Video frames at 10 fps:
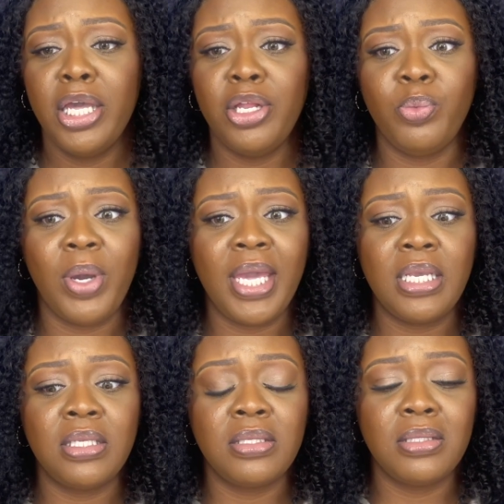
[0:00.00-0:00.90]
in
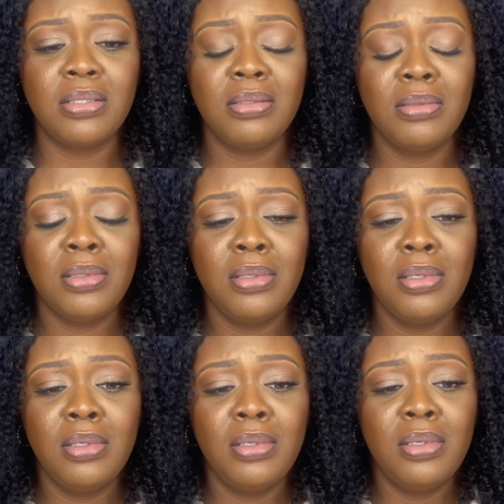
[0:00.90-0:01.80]
ways
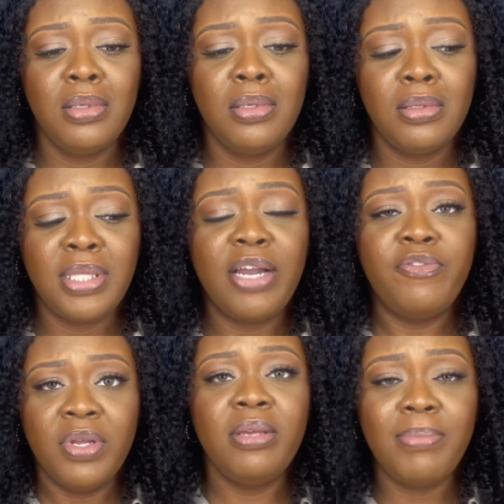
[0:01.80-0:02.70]
that
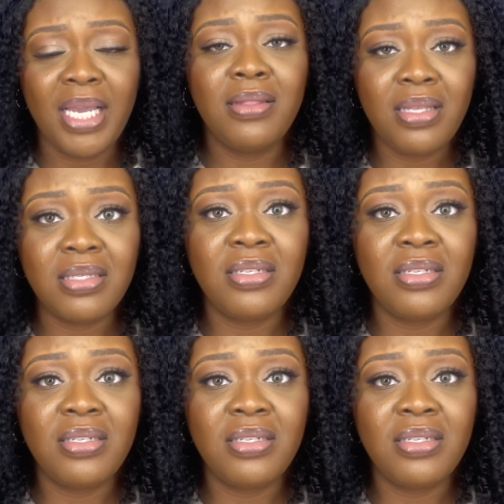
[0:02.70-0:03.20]
really make these